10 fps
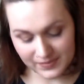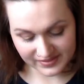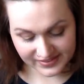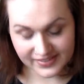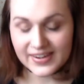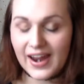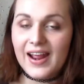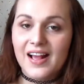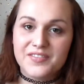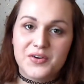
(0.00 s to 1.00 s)

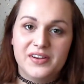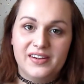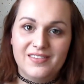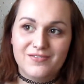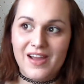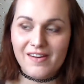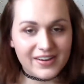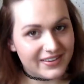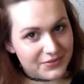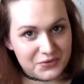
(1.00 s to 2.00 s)
Today I've got a
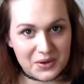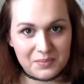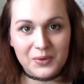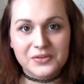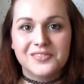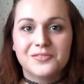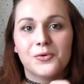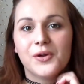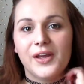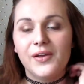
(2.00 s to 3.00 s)
very different unboxing
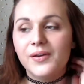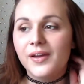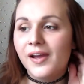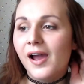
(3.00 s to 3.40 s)
for you.